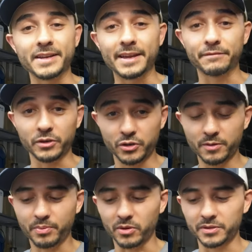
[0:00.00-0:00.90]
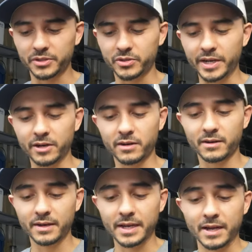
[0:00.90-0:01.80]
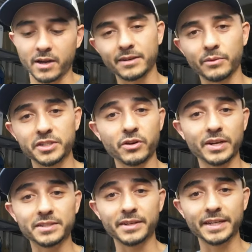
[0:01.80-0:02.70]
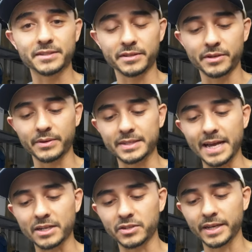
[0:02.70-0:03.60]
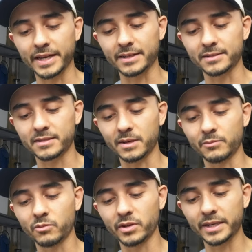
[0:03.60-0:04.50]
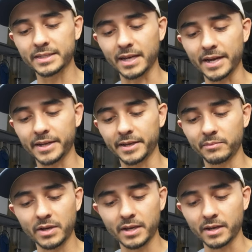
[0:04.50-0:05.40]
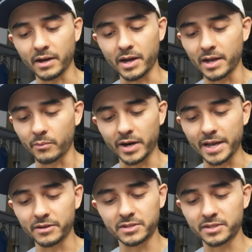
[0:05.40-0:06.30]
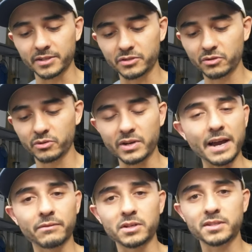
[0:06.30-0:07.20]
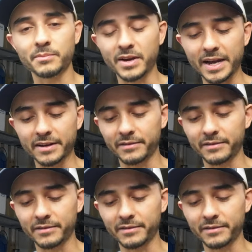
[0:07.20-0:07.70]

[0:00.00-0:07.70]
If you do pull the trigger, what you're going to need to do is actually get some really tiny, what I use is a screwdriver or some kind